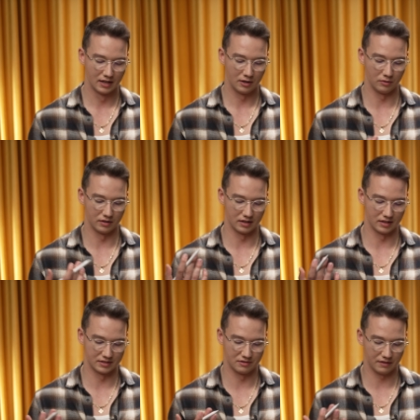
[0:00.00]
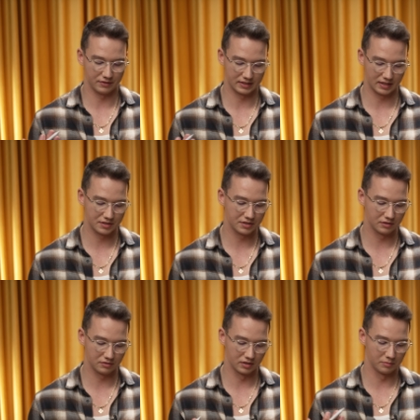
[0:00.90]
will drive attention
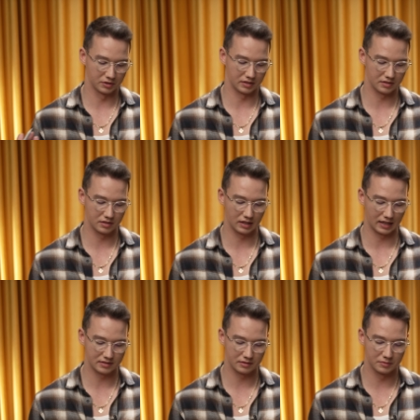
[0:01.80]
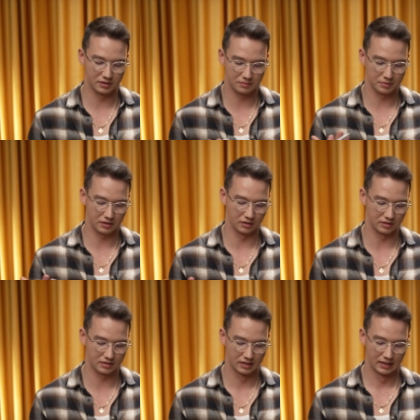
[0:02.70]
to their potential customers
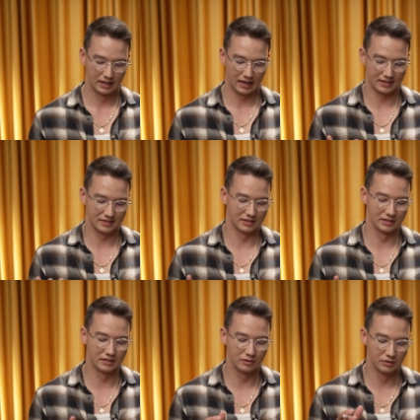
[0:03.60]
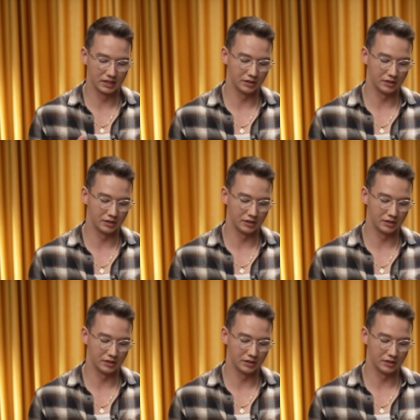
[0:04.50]
because I didn't really